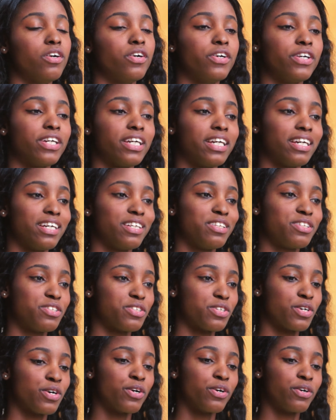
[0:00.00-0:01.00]
Okay,
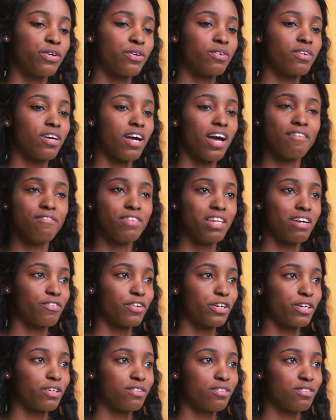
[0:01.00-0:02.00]
so I've
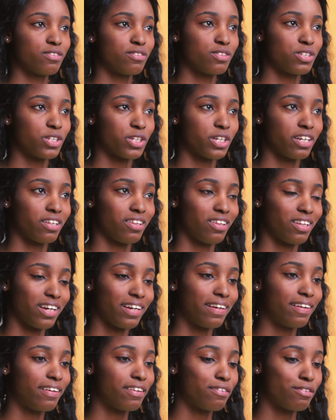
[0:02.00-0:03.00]
never taken
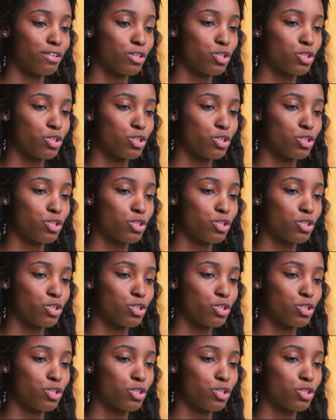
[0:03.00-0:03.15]
like the